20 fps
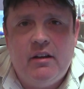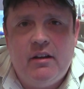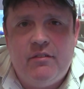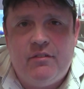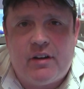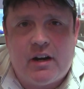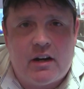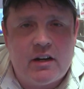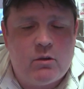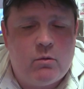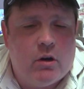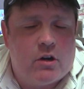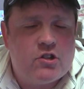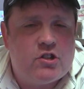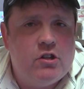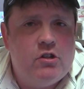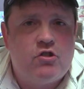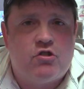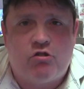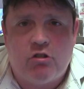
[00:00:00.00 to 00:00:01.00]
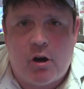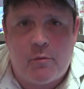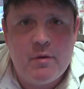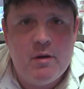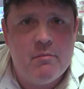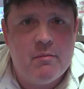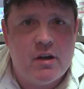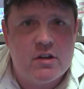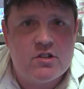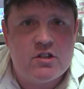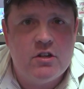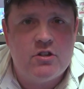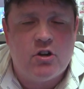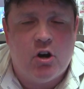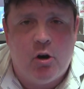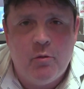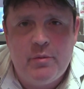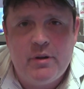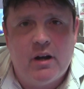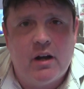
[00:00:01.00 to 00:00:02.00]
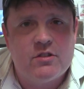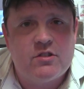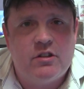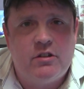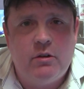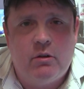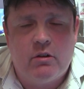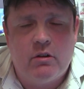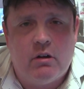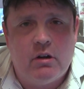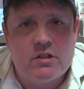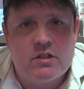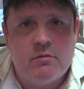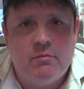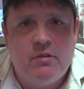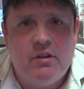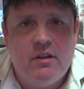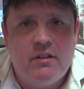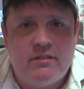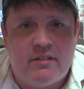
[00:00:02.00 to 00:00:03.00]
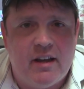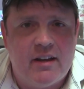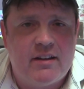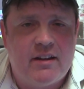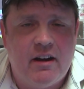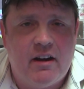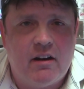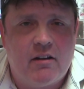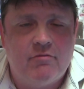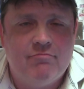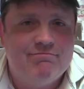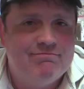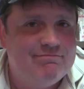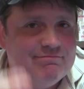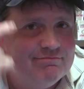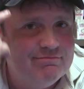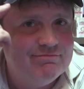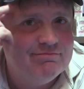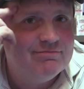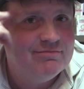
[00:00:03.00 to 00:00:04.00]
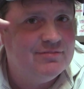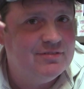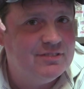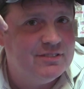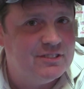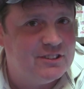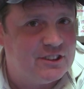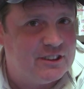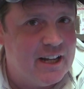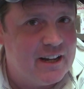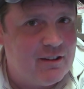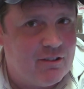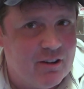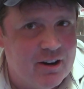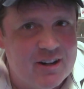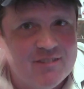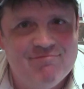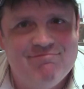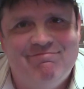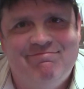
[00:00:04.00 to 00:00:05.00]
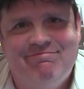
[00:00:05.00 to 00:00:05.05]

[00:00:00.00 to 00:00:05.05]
If you got any questions, drop me a message. Hope you guys are doing awesome. Take care. Stay great.